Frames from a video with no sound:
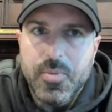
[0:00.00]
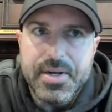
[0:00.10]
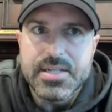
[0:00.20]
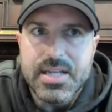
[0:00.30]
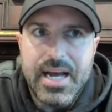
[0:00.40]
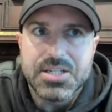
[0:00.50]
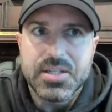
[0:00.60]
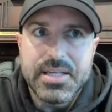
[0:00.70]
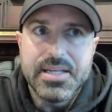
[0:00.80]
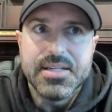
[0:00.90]
because it
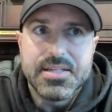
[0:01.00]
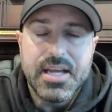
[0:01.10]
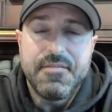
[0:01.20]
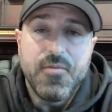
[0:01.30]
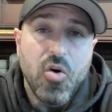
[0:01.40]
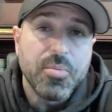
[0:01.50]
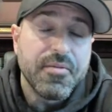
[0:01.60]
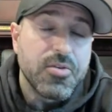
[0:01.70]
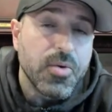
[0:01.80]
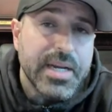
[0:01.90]
actually is a form
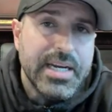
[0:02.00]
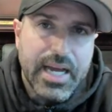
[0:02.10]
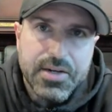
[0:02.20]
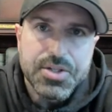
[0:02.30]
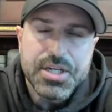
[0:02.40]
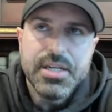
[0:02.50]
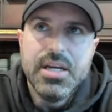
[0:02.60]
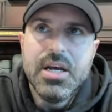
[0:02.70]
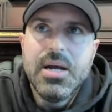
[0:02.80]
of green energy.